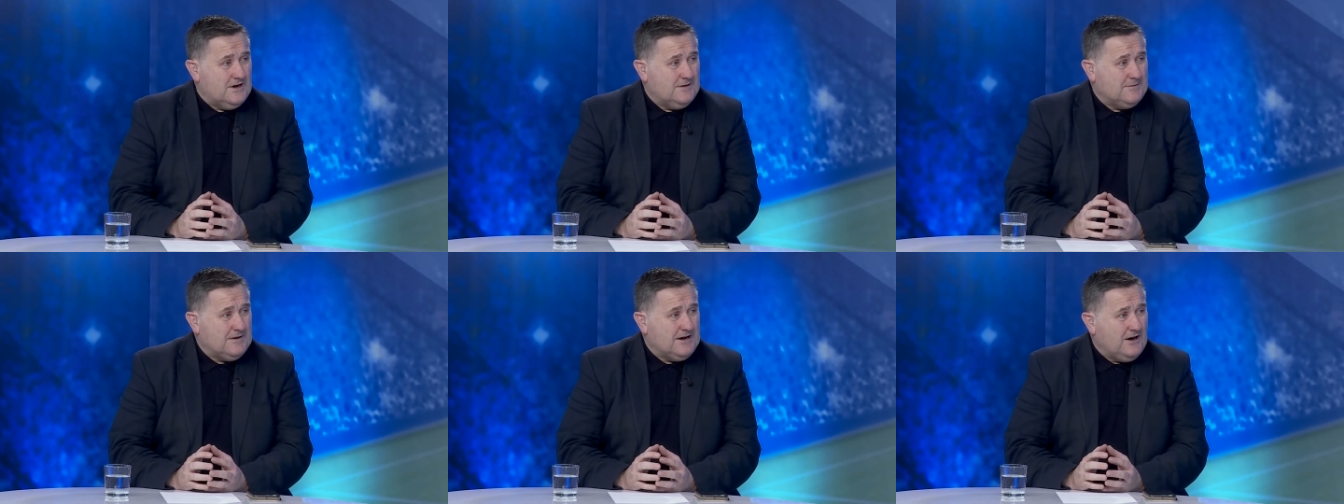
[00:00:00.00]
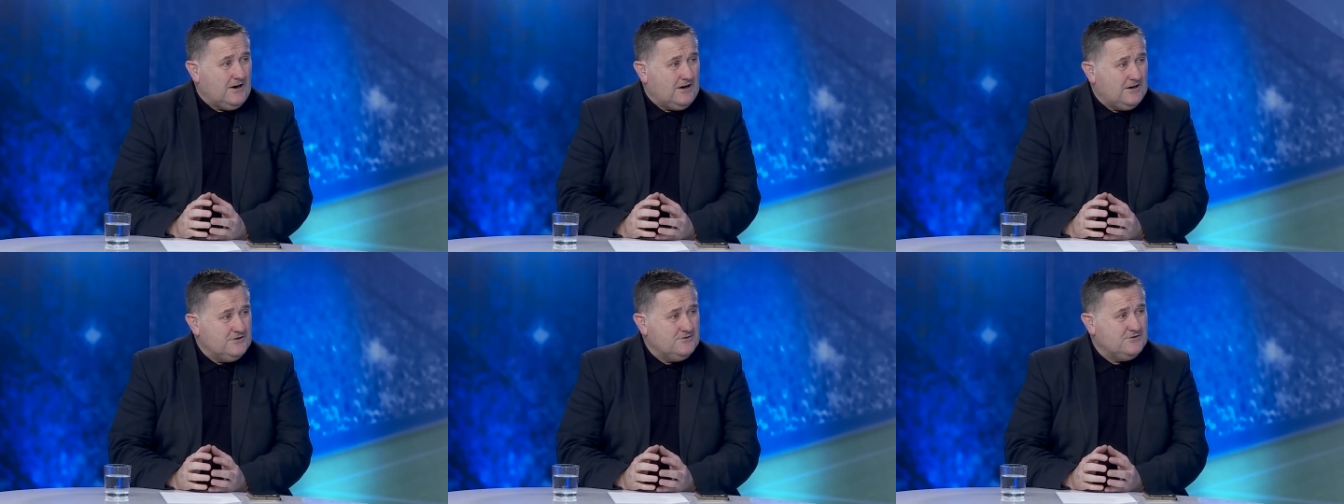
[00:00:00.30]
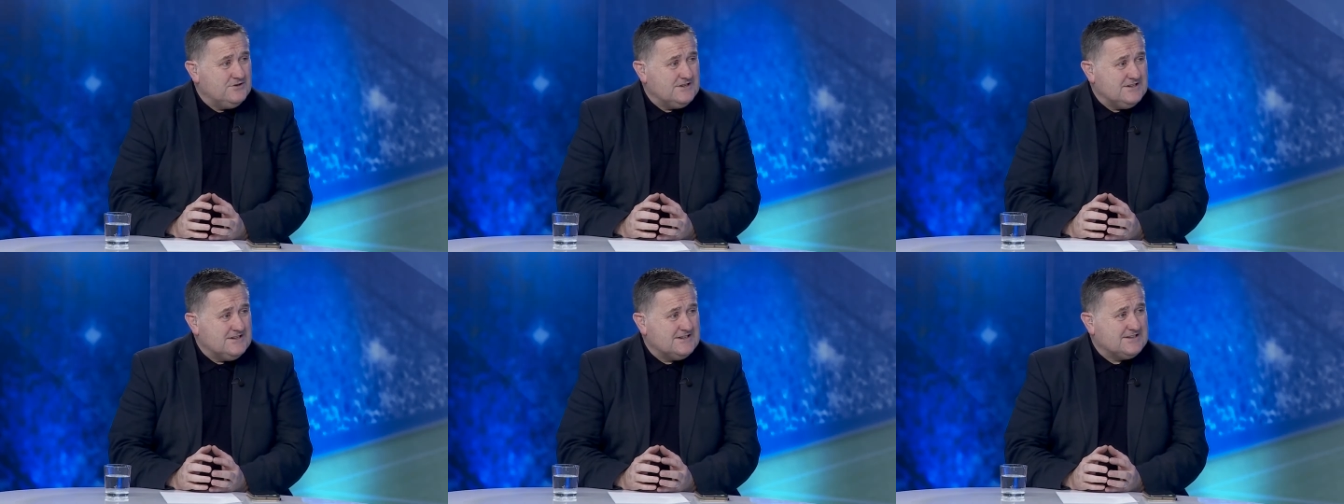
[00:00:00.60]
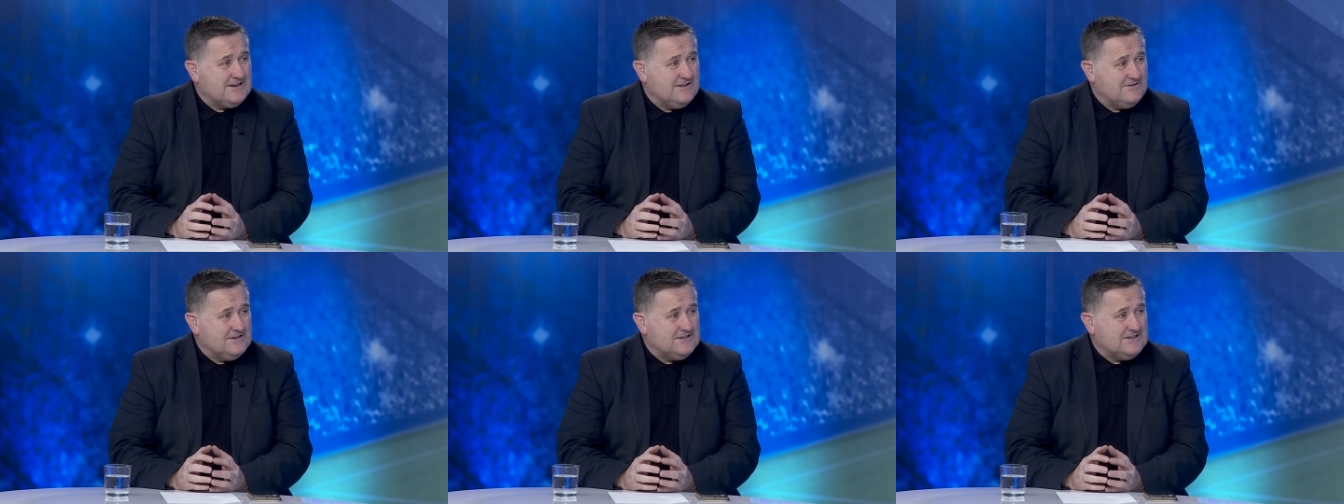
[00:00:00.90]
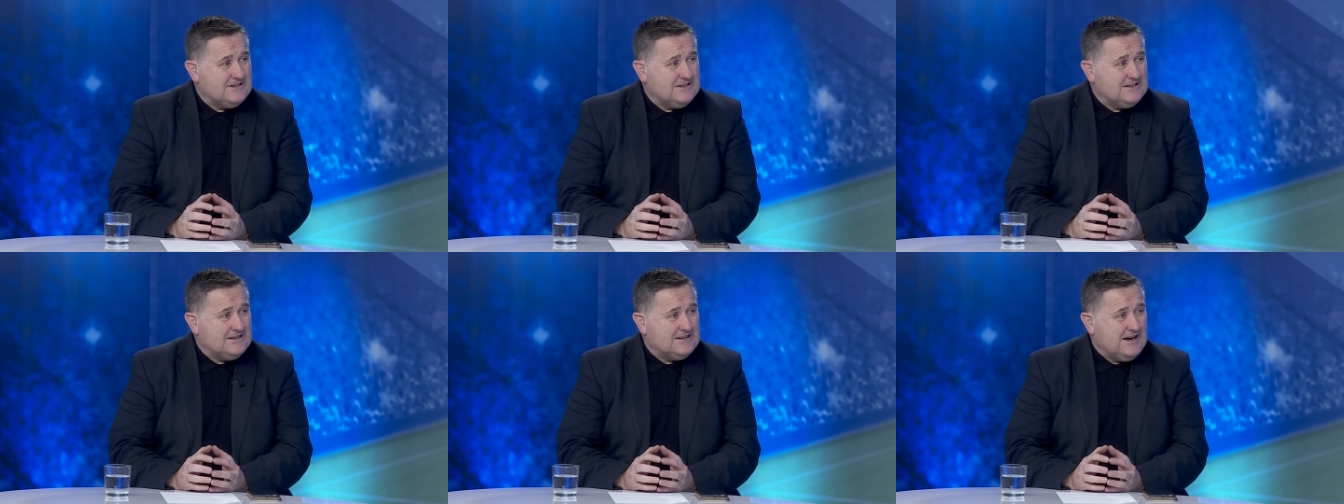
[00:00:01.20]
I mean,
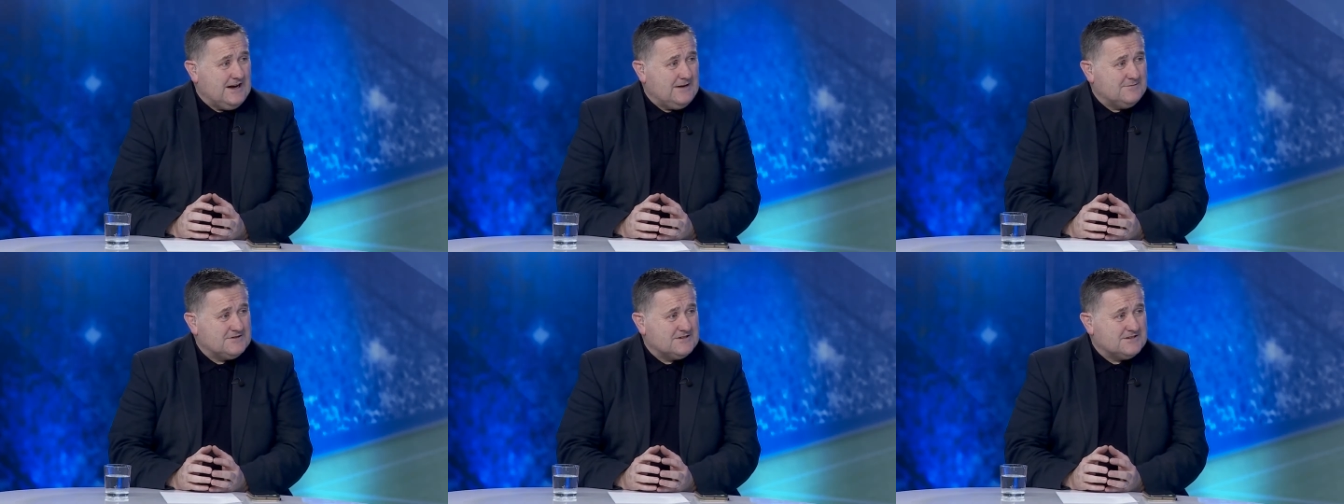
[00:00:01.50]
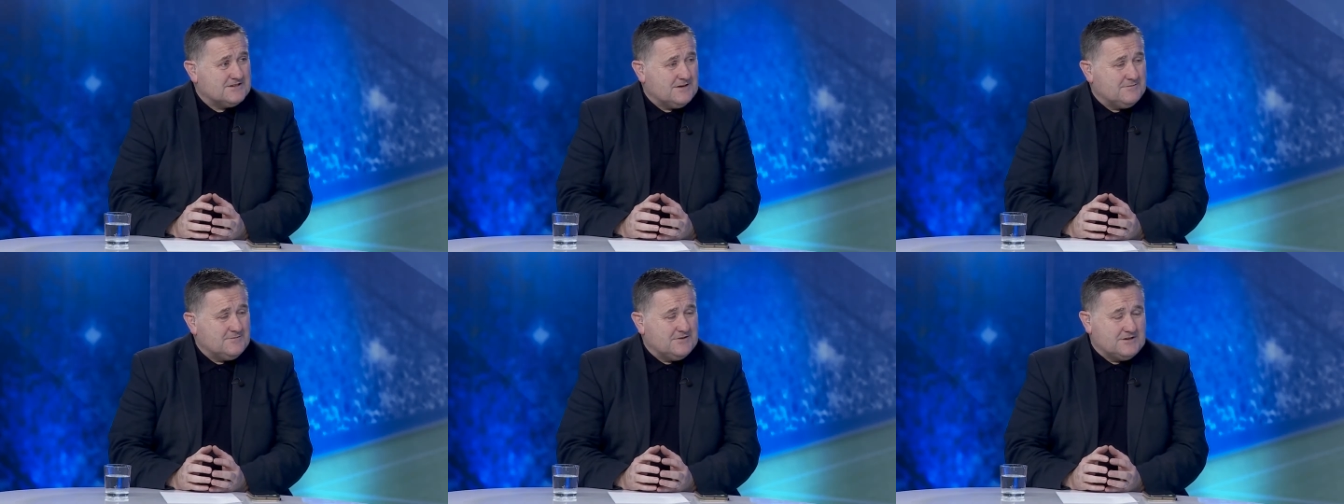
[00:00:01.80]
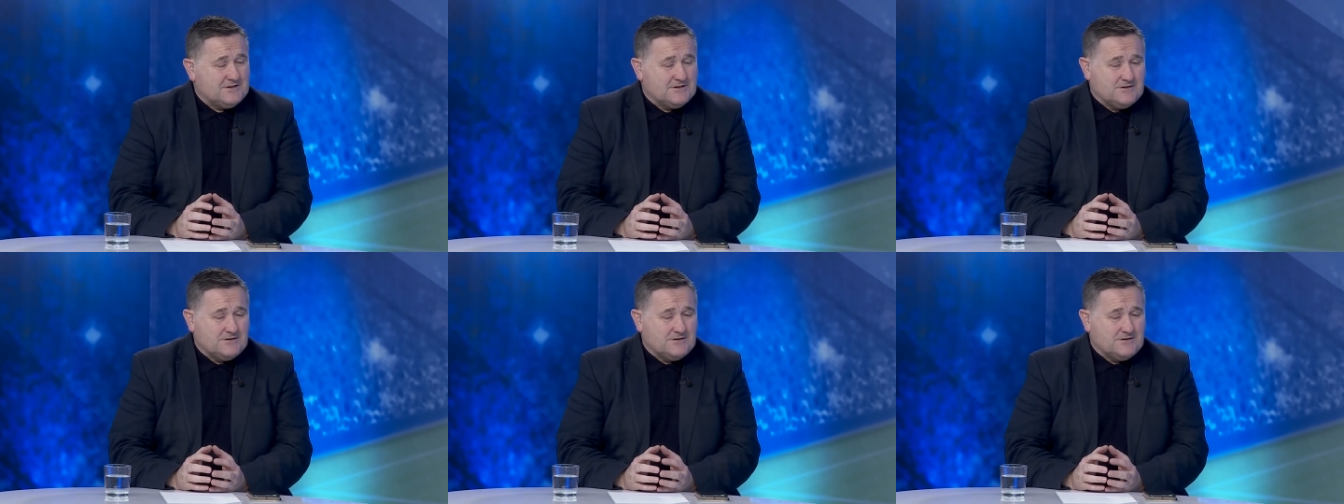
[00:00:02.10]
117 caps is something